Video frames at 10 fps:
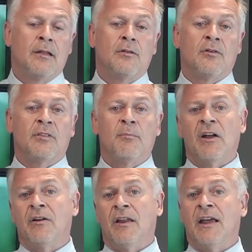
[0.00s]
North
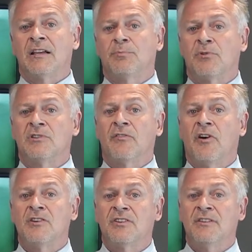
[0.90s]
American exports of
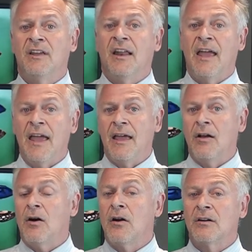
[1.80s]
Argentina
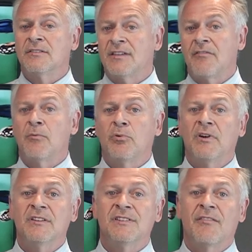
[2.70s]
hake are
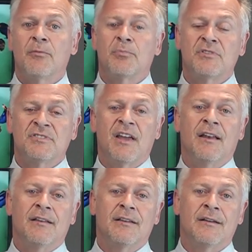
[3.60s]

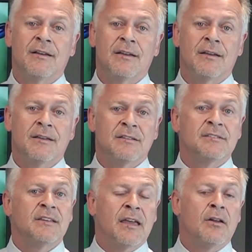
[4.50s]
7.7%.
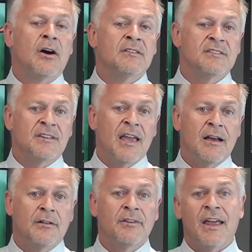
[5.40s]
Skin on
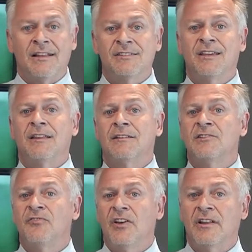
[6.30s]
scale and
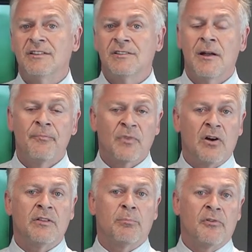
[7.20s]
skinless fillets
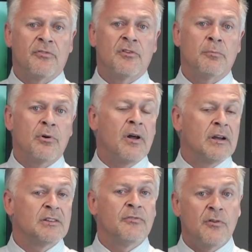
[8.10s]
are the preferred
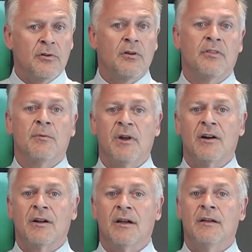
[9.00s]
products for North
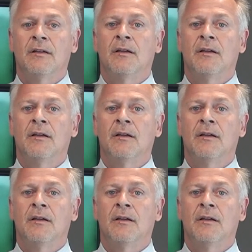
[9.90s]
America.